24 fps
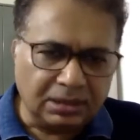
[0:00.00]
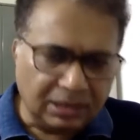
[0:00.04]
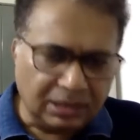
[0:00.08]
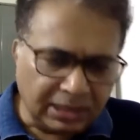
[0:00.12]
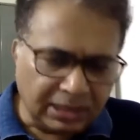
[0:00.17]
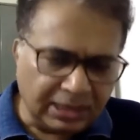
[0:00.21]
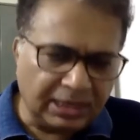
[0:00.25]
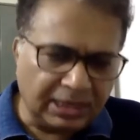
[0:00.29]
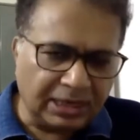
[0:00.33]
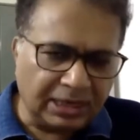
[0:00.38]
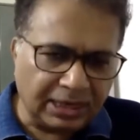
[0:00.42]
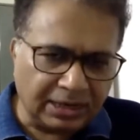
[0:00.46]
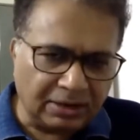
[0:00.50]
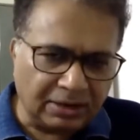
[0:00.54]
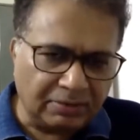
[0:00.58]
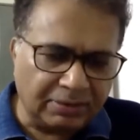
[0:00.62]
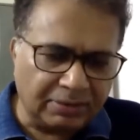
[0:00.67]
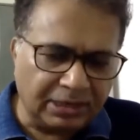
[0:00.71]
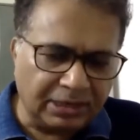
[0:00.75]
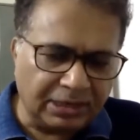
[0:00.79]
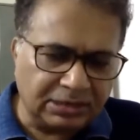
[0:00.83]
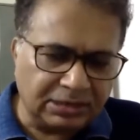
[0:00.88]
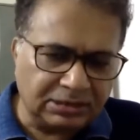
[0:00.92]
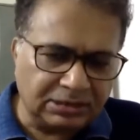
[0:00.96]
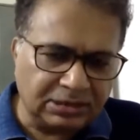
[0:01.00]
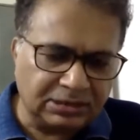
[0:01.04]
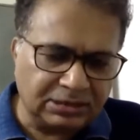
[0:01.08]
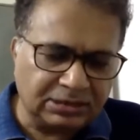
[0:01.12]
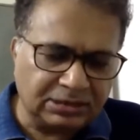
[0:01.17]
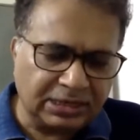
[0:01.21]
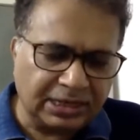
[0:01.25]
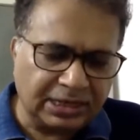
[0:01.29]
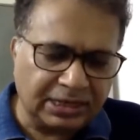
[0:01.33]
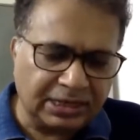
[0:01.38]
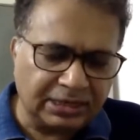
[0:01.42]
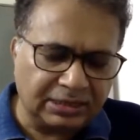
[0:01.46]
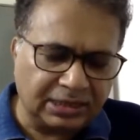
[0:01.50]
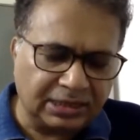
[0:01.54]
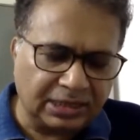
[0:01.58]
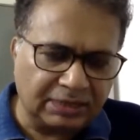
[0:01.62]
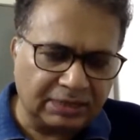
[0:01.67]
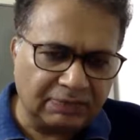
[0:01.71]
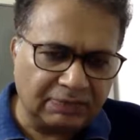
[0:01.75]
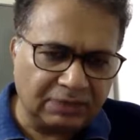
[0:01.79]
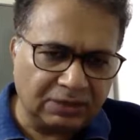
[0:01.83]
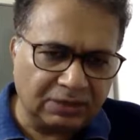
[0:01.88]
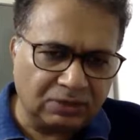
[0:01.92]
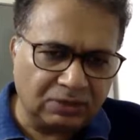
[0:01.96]
India government has decided that
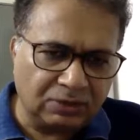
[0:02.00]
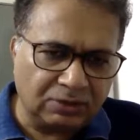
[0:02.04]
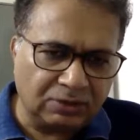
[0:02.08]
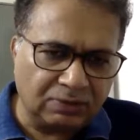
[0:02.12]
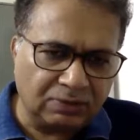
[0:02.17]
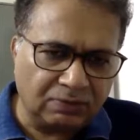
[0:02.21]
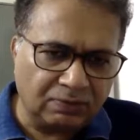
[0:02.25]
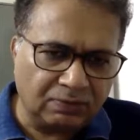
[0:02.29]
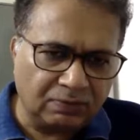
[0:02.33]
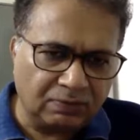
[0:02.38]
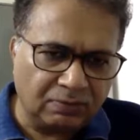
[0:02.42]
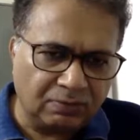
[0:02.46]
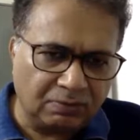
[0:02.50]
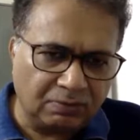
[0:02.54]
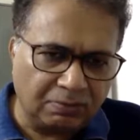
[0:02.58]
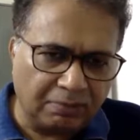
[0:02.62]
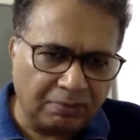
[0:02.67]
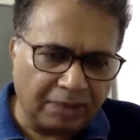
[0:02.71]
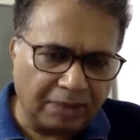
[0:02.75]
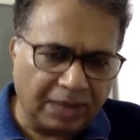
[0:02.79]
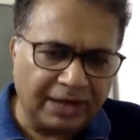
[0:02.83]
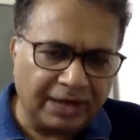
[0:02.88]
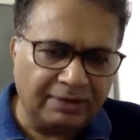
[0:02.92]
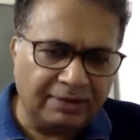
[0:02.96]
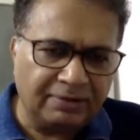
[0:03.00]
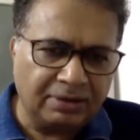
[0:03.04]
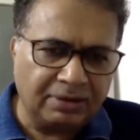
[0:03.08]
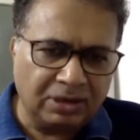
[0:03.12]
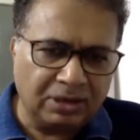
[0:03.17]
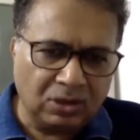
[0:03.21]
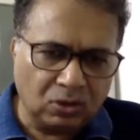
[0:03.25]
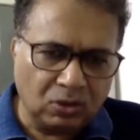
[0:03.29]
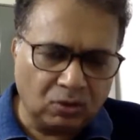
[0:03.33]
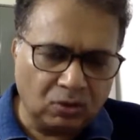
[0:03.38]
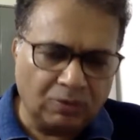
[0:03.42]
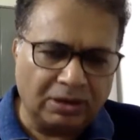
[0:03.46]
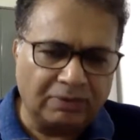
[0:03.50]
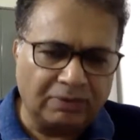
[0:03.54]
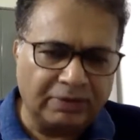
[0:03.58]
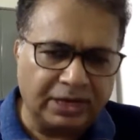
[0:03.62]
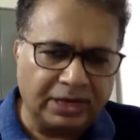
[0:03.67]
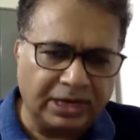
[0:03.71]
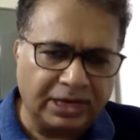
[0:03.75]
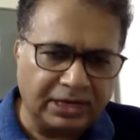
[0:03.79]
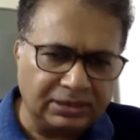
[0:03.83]
we are going to ban Huawei,